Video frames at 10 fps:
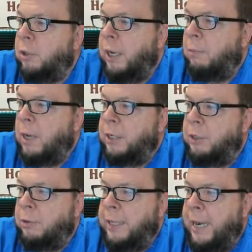Okay, we're
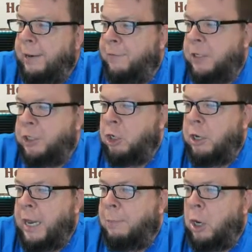not doing that if it's
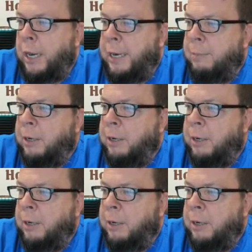your neighbor lady,